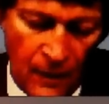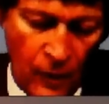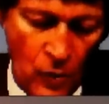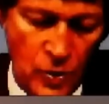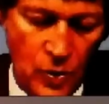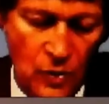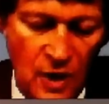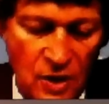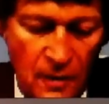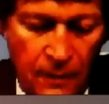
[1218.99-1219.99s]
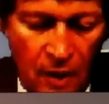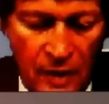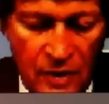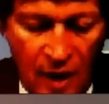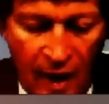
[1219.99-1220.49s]
Those two
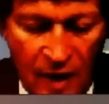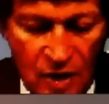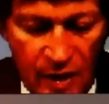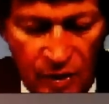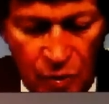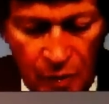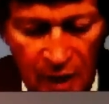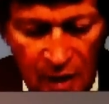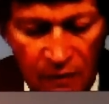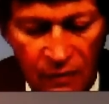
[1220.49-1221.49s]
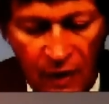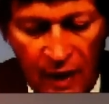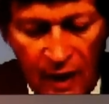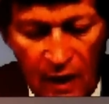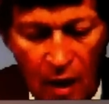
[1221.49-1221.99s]
disciplines actually treat
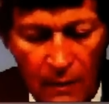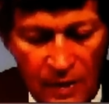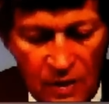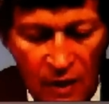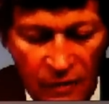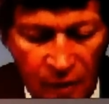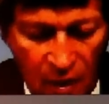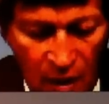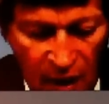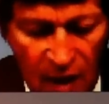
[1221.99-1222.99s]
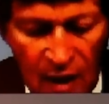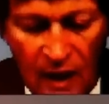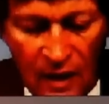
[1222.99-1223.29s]
finite elements differently